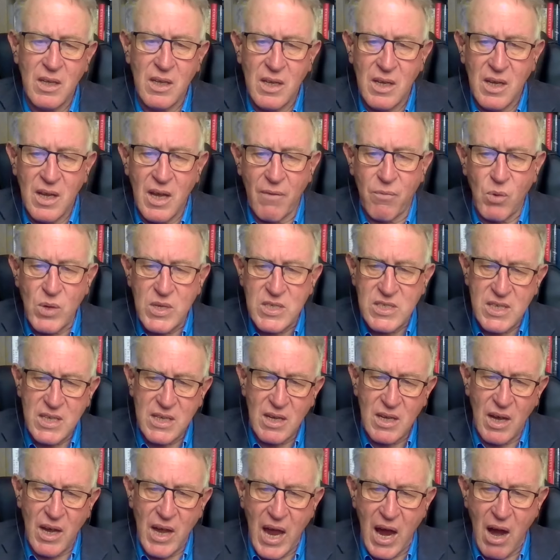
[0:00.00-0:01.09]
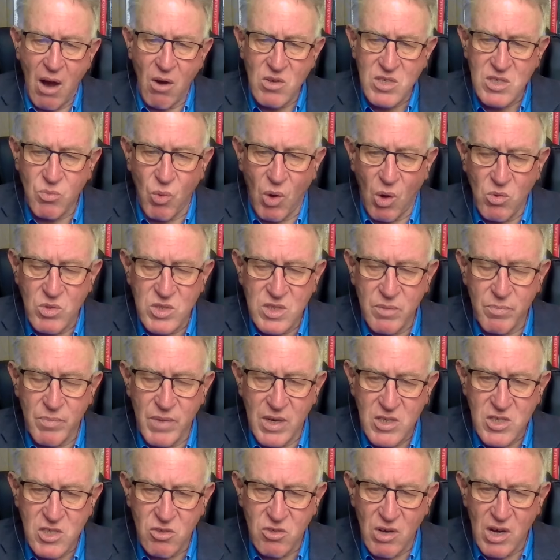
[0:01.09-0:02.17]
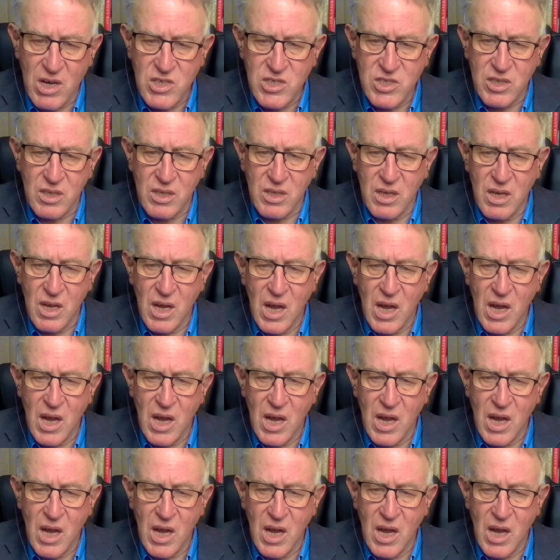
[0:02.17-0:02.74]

if we see a Harris-Walz administration,